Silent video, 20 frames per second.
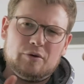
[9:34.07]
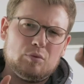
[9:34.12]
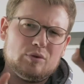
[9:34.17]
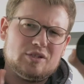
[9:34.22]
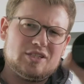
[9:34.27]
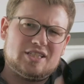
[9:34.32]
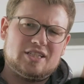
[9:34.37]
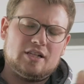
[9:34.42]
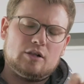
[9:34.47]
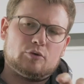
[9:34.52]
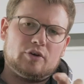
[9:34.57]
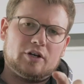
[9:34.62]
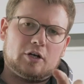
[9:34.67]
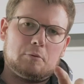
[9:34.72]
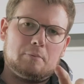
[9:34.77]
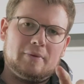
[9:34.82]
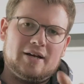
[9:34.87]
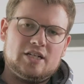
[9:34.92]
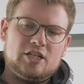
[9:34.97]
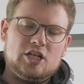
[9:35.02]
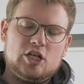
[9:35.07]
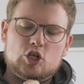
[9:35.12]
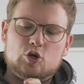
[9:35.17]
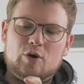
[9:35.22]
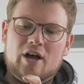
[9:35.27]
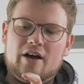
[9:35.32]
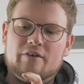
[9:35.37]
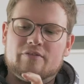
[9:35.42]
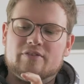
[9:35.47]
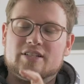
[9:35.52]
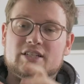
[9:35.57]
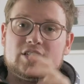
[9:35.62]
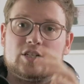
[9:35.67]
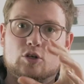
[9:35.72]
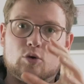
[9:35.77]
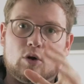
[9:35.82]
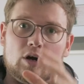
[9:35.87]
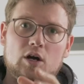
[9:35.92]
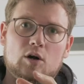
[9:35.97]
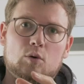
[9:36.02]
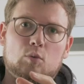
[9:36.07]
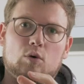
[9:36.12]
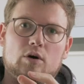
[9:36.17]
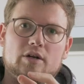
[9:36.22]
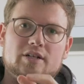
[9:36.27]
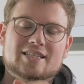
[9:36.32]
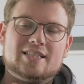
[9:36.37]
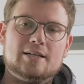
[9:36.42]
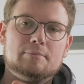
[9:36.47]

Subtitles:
I would still recommend to have a stronger one,